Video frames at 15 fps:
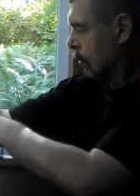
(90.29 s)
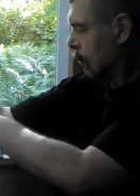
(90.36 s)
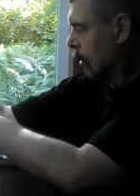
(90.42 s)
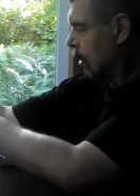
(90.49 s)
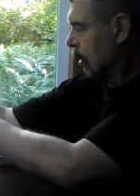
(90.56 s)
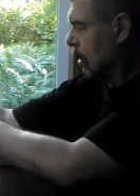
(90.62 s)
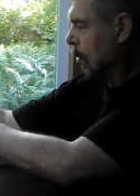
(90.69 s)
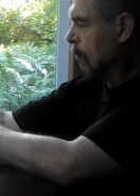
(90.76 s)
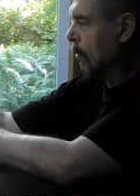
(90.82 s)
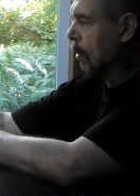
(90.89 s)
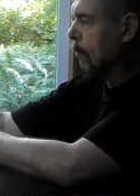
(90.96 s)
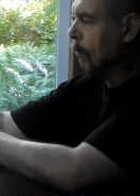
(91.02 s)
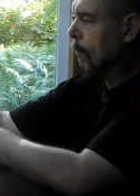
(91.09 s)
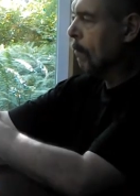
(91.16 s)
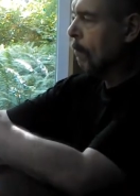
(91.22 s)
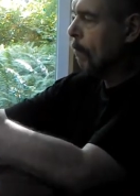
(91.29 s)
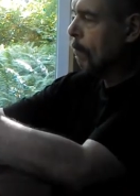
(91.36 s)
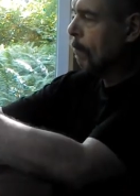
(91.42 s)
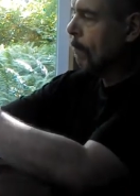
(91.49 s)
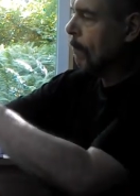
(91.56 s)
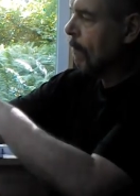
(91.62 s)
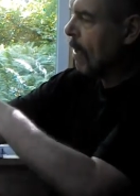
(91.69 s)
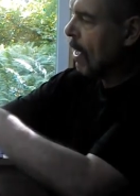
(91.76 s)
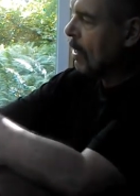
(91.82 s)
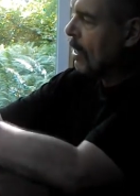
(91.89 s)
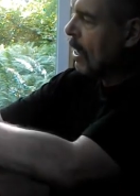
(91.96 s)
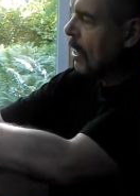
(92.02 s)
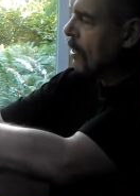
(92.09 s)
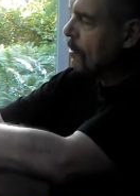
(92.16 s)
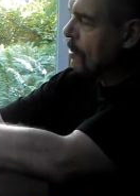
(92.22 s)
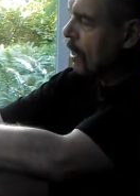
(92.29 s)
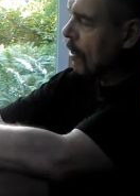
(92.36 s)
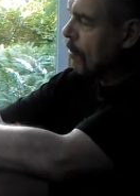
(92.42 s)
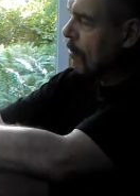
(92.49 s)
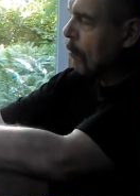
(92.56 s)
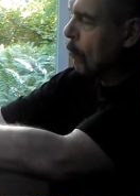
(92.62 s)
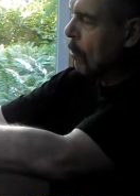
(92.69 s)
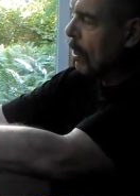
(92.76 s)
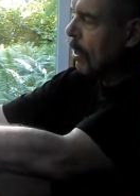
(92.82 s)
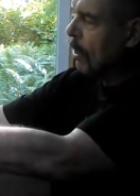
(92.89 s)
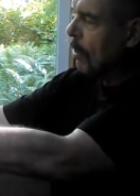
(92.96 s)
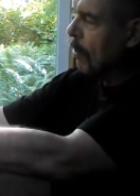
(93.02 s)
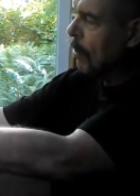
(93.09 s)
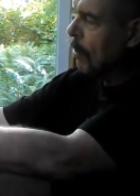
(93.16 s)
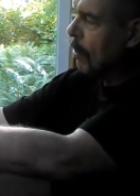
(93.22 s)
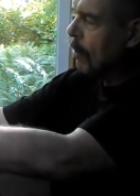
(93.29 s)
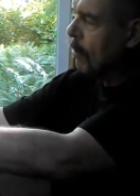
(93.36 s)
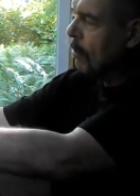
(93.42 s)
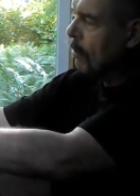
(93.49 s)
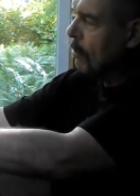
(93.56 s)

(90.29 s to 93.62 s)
Let me get my fat hands out of the way here.